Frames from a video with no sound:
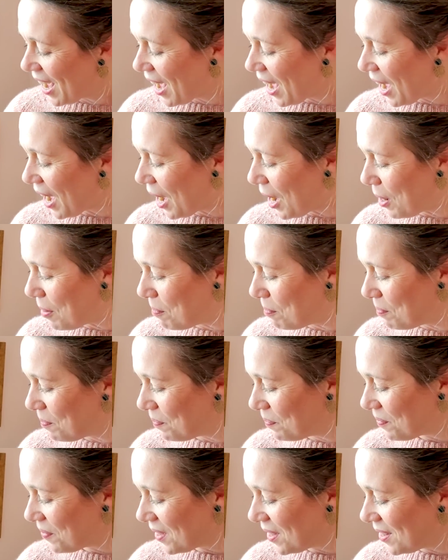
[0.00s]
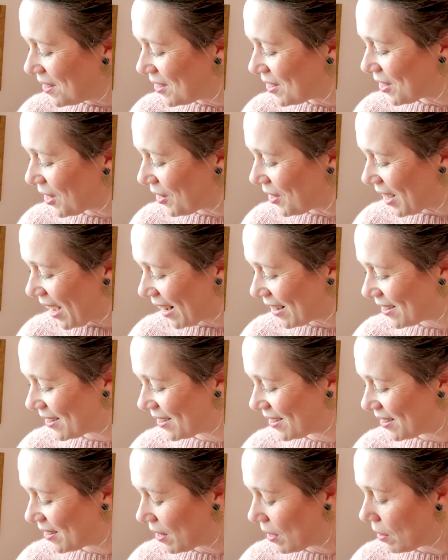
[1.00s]
So
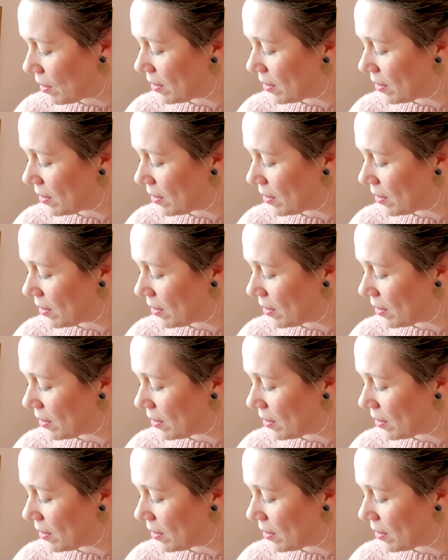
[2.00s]
yes,